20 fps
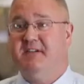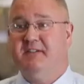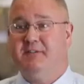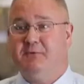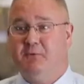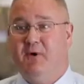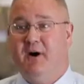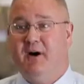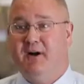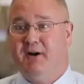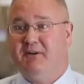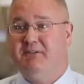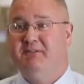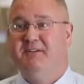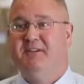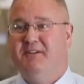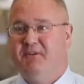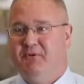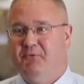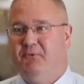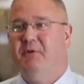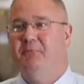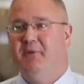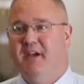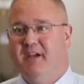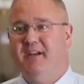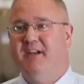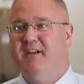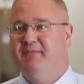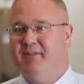nice water, we
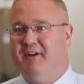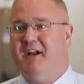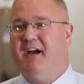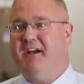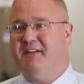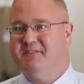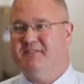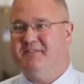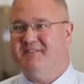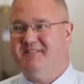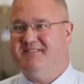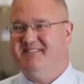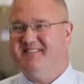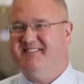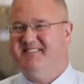make it even nicer.